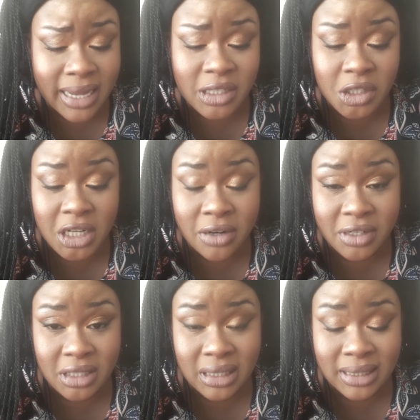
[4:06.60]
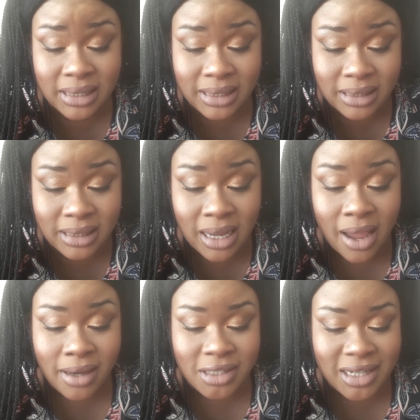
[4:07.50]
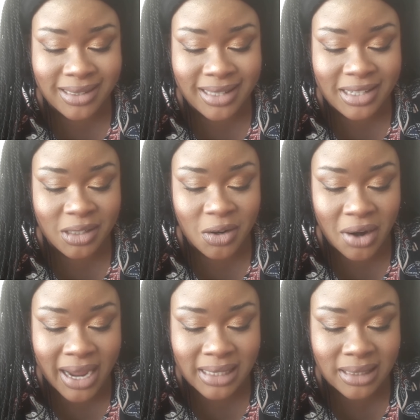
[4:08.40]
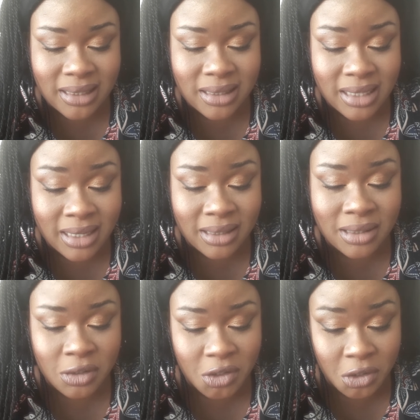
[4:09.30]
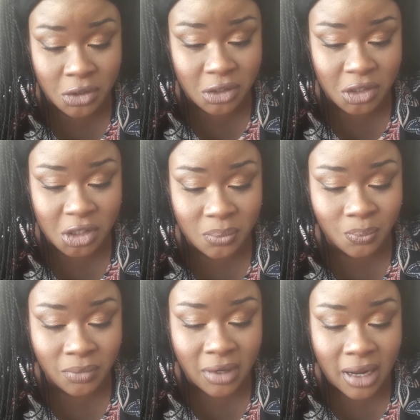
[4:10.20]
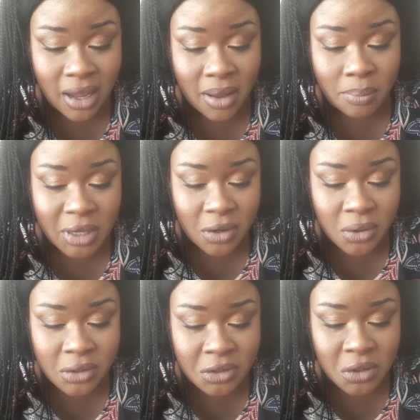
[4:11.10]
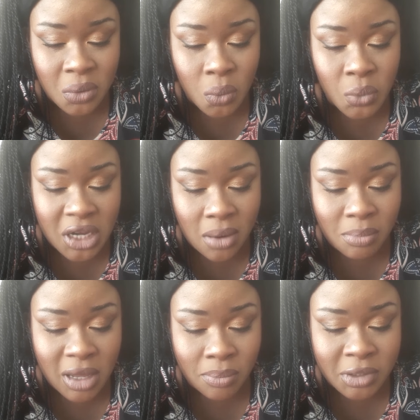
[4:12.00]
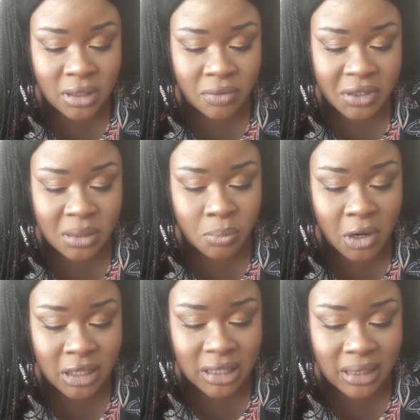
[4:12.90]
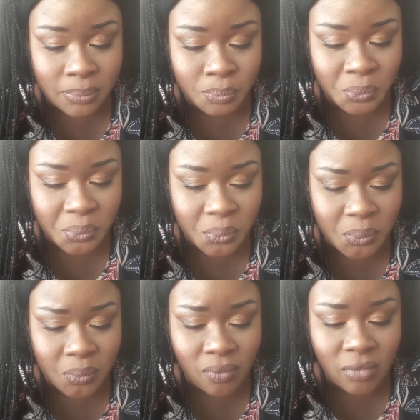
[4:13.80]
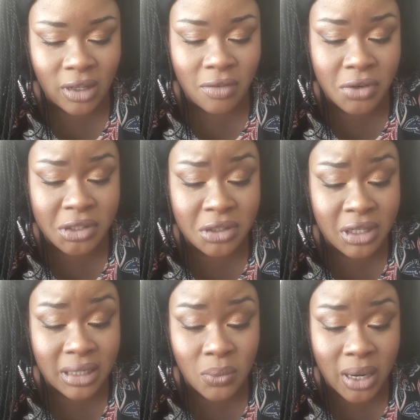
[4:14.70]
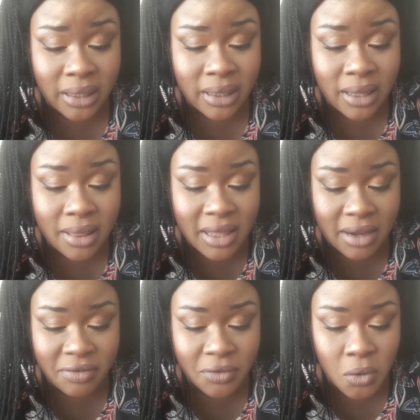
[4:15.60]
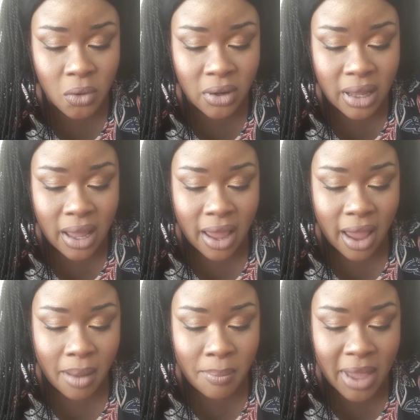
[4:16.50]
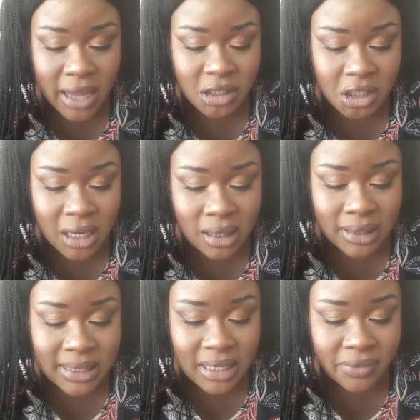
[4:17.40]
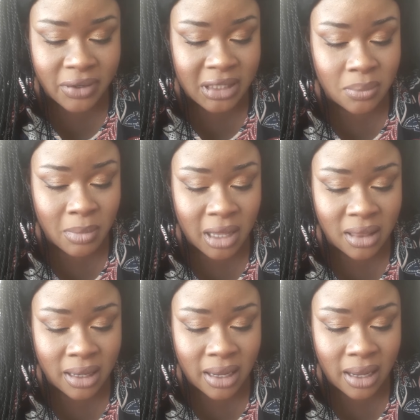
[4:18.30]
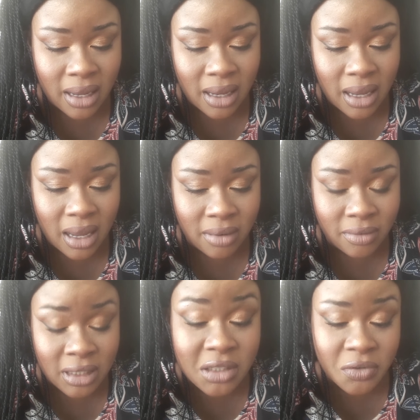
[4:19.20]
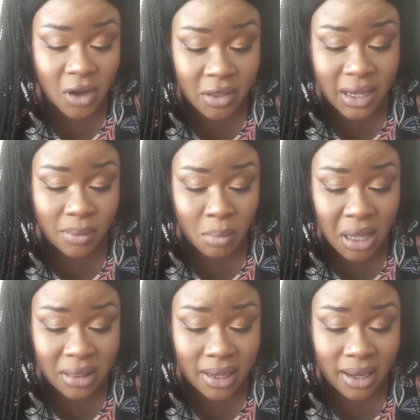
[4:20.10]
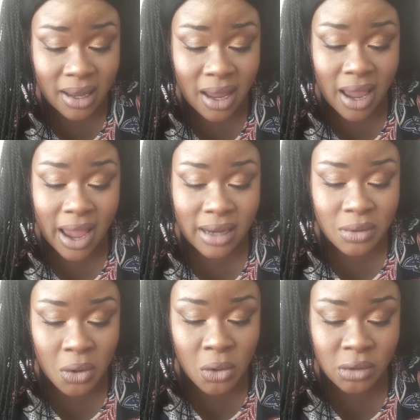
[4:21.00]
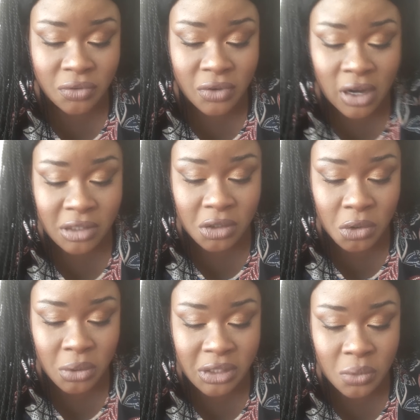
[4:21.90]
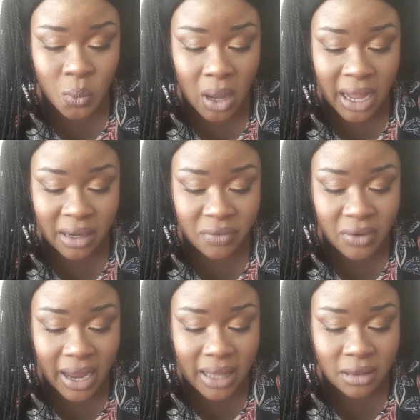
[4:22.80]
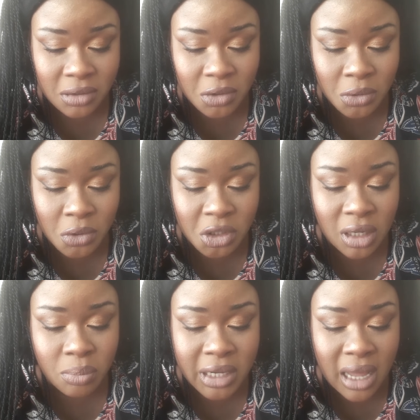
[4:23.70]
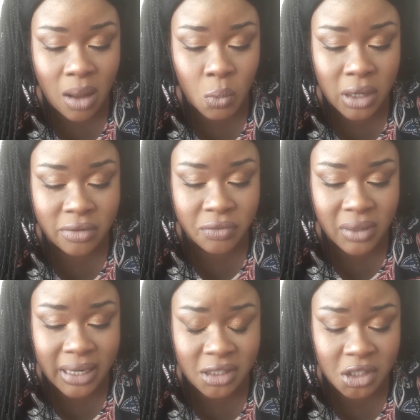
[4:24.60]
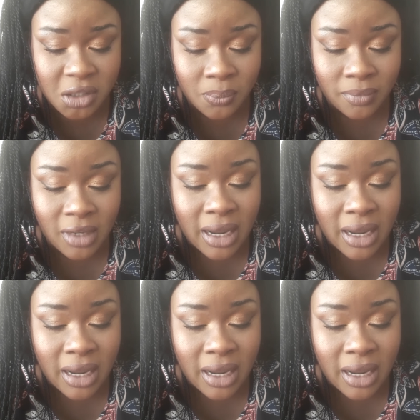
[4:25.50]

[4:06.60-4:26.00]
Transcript: and cherishes it, just as Christ does the church, because we are members of his body. Verse 31 Therefore, a man shall leave his mother and his father and mother, and hold fast to his wife, and the two shall become one flesh.